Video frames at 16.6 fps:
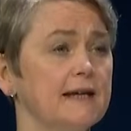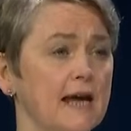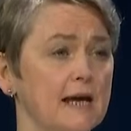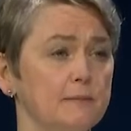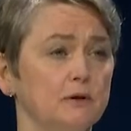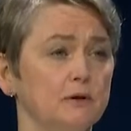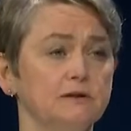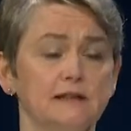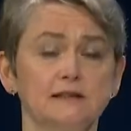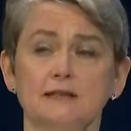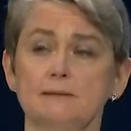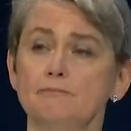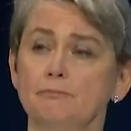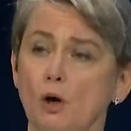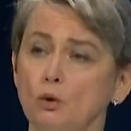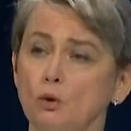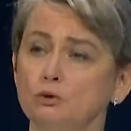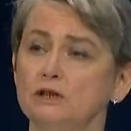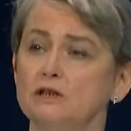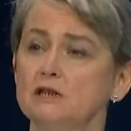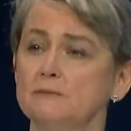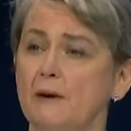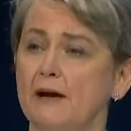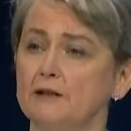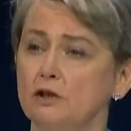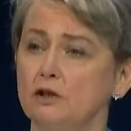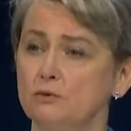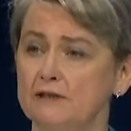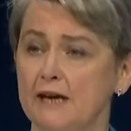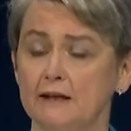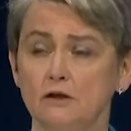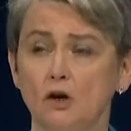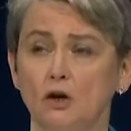enabled and emboldened by new
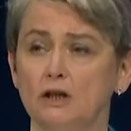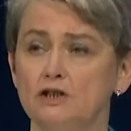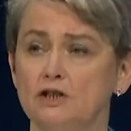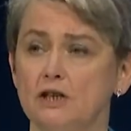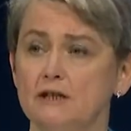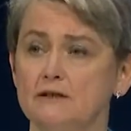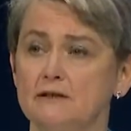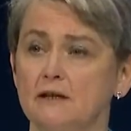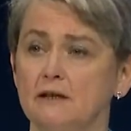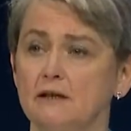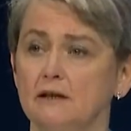technologies,